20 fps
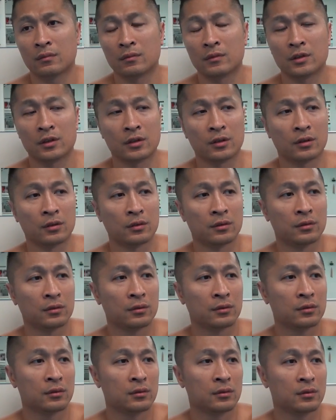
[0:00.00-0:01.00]
You know,
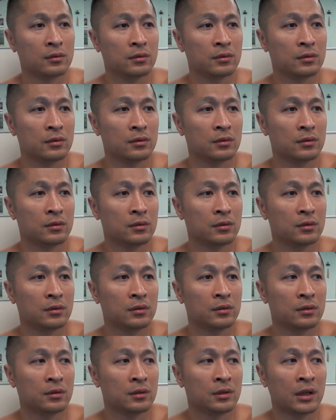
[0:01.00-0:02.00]

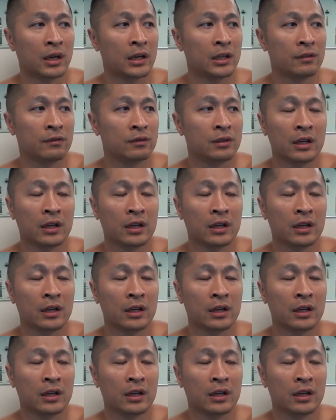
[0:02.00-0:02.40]
not even